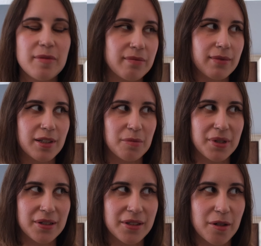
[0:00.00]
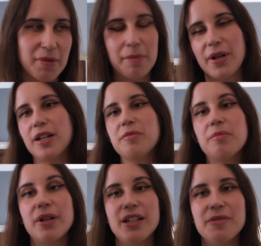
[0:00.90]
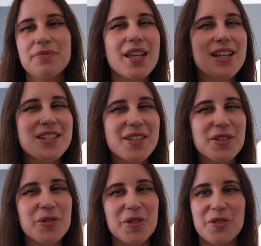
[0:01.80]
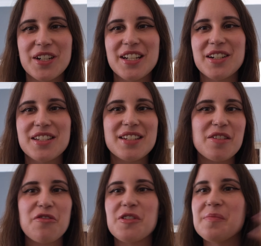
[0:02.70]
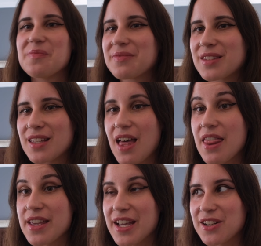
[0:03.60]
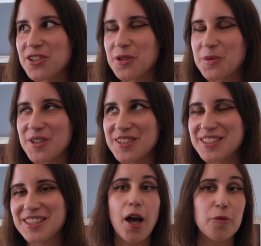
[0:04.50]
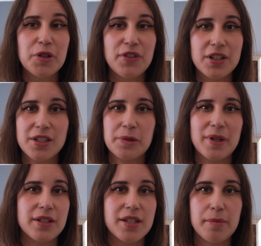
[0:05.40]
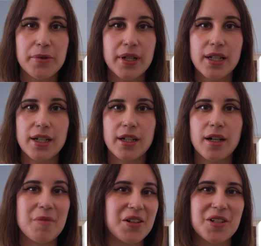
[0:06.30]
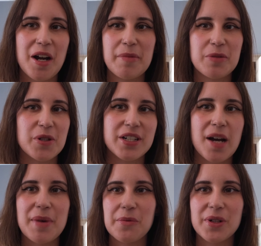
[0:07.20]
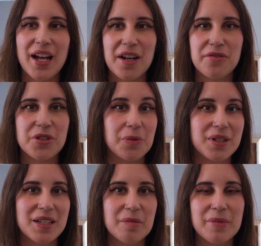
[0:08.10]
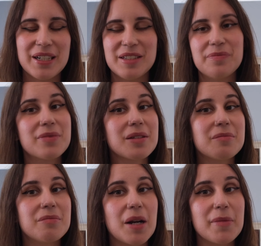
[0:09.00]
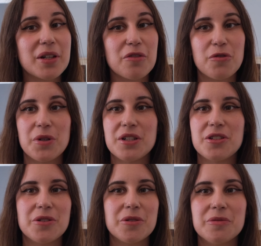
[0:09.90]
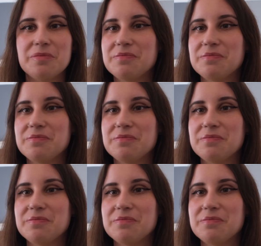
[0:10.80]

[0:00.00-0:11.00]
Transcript: a little embarrassing on my part, but still cool to read here, still from the ancient world. I hope to finish this one at some point here. I'm not sure how much more time I will have to read, but I'm looking forward to